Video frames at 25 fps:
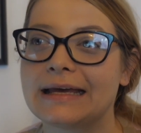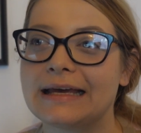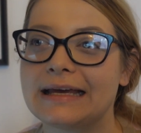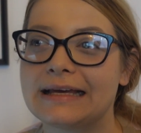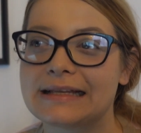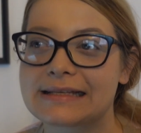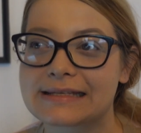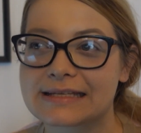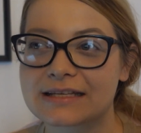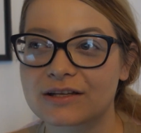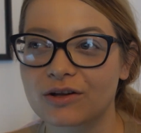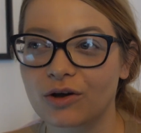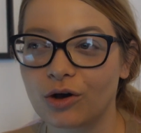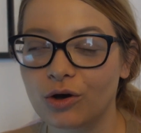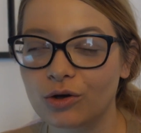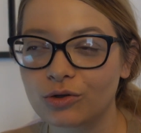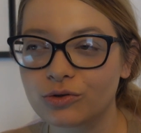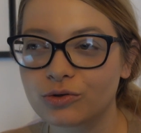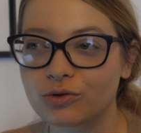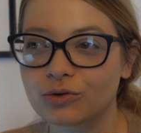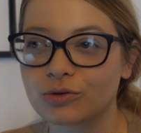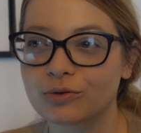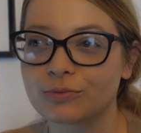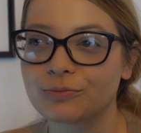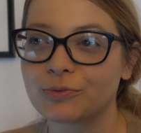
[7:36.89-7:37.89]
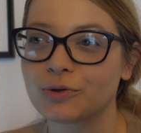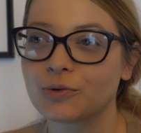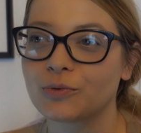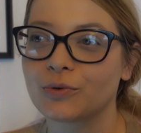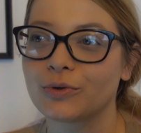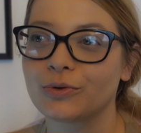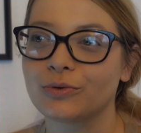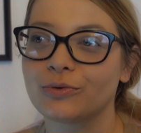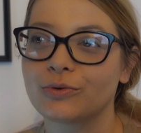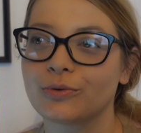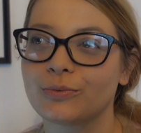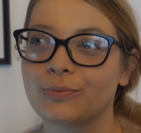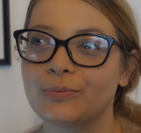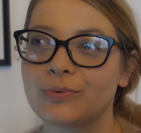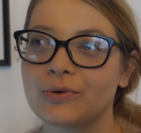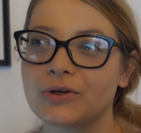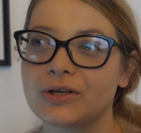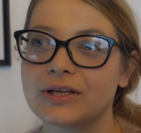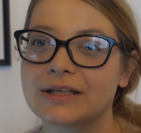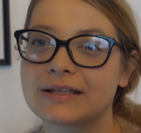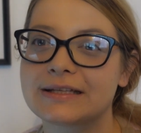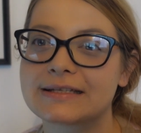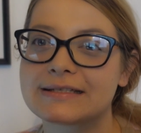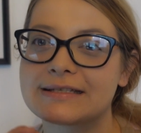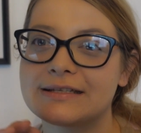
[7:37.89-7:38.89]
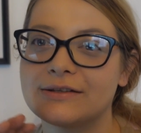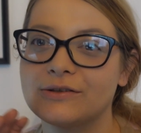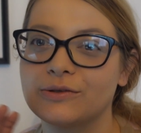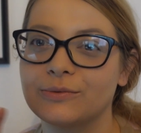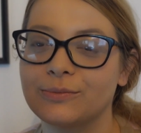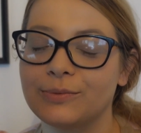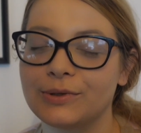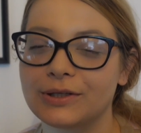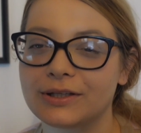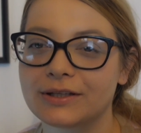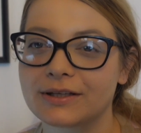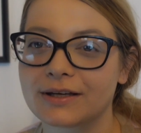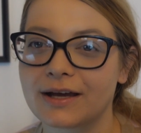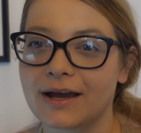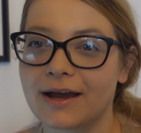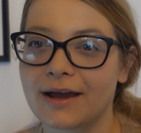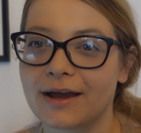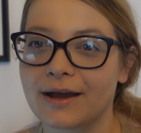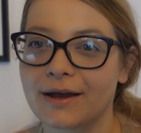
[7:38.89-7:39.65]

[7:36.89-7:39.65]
it's an autumn, you want to bring this little bit,